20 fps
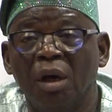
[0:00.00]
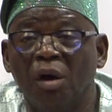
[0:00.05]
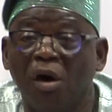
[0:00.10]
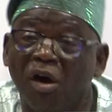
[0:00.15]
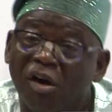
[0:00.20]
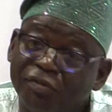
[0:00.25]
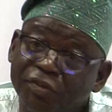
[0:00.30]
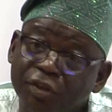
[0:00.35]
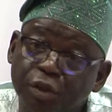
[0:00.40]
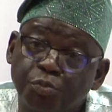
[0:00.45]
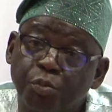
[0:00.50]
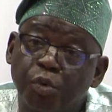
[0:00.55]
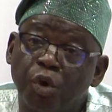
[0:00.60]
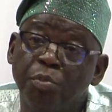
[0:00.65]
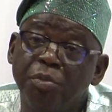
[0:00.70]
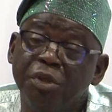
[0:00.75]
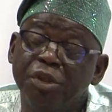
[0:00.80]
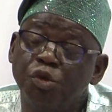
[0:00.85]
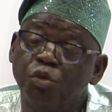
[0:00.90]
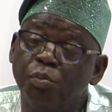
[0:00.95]
of his
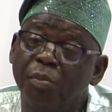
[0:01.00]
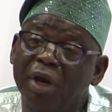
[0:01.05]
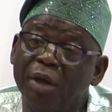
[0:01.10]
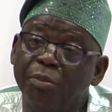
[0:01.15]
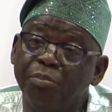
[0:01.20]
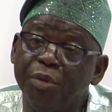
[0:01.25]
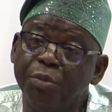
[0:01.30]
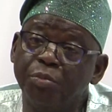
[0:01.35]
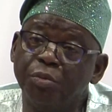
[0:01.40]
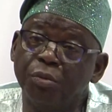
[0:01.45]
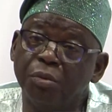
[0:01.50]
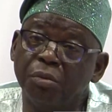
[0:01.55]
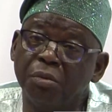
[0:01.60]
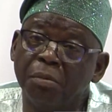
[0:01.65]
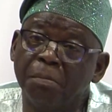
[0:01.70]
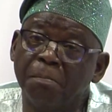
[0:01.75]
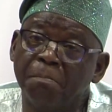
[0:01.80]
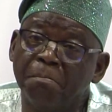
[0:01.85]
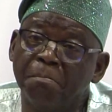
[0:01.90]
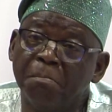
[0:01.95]
promise to my people.
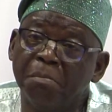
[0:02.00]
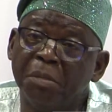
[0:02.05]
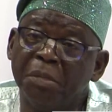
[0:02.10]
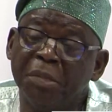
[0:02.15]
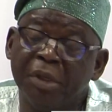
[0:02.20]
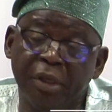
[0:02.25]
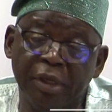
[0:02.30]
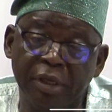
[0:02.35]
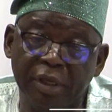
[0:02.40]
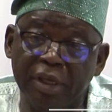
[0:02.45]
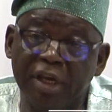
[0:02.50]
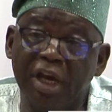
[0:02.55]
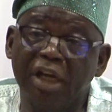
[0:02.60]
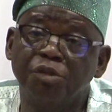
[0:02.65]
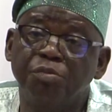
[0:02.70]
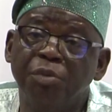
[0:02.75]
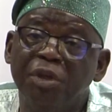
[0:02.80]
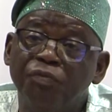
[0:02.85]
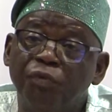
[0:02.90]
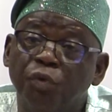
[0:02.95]
He
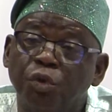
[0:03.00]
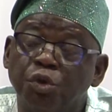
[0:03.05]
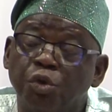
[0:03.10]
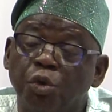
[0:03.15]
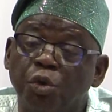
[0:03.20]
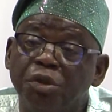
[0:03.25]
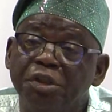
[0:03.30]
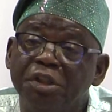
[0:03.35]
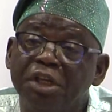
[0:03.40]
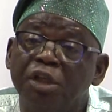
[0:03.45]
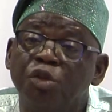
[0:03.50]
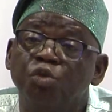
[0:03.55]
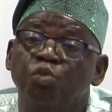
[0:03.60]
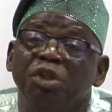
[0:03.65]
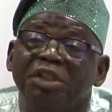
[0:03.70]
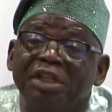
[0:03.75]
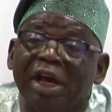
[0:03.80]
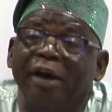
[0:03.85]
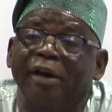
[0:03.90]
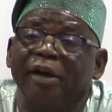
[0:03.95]
asked me for solutions
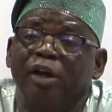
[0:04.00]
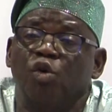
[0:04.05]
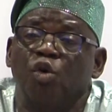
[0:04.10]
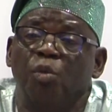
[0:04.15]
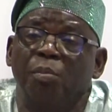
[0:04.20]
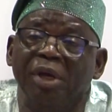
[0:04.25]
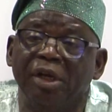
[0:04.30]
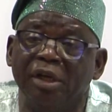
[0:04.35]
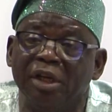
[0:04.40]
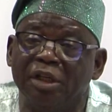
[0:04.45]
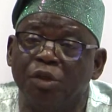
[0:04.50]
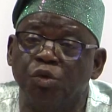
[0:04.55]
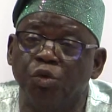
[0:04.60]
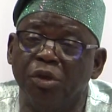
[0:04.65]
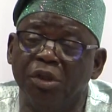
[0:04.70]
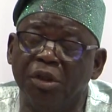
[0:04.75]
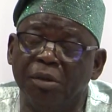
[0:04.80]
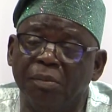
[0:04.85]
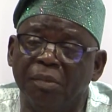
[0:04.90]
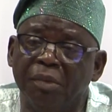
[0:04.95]
which I recommended to
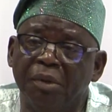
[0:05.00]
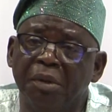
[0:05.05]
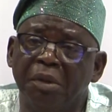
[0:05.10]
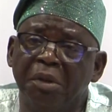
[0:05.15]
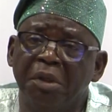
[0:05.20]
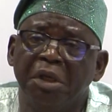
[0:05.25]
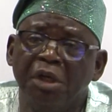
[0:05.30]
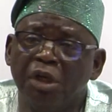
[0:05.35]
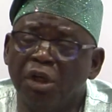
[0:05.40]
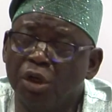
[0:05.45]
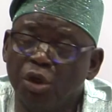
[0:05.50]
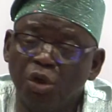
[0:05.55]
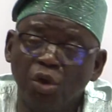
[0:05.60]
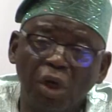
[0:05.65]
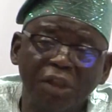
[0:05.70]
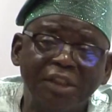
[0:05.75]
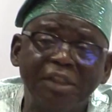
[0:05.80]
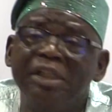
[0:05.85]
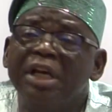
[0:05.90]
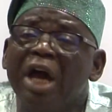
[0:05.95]
him.
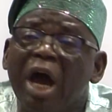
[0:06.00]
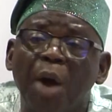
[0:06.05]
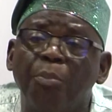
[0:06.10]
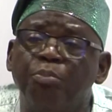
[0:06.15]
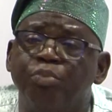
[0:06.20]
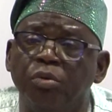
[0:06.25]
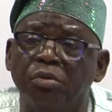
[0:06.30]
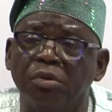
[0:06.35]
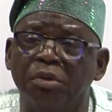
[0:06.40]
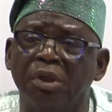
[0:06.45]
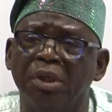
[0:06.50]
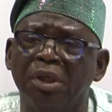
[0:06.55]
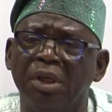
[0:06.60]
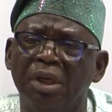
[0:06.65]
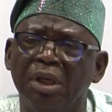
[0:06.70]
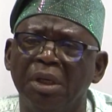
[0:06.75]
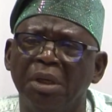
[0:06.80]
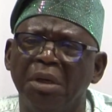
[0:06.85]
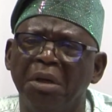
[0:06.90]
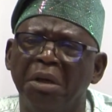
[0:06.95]
Nothing happened.
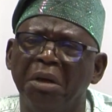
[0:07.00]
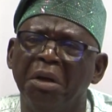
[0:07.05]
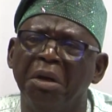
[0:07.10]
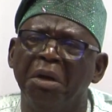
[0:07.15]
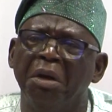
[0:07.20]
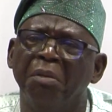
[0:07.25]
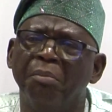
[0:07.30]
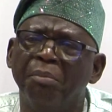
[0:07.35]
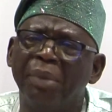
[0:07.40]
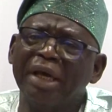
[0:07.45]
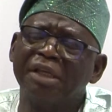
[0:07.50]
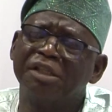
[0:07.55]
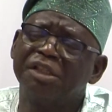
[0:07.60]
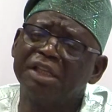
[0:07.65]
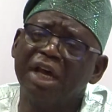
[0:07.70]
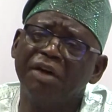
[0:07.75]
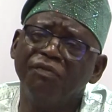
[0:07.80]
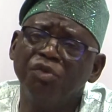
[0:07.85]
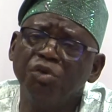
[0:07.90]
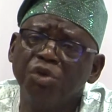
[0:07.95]
By
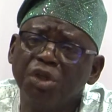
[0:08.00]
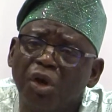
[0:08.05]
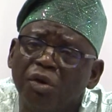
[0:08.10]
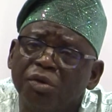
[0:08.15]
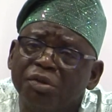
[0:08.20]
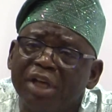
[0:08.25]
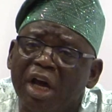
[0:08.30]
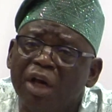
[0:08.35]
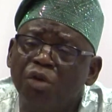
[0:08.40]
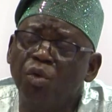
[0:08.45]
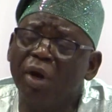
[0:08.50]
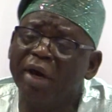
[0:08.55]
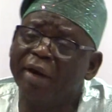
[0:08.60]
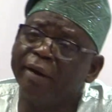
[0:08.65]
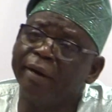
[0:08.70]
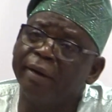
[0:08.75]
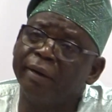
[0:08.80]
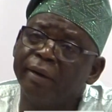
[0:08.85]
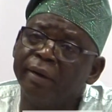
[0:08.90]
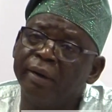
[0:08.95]
7th of January,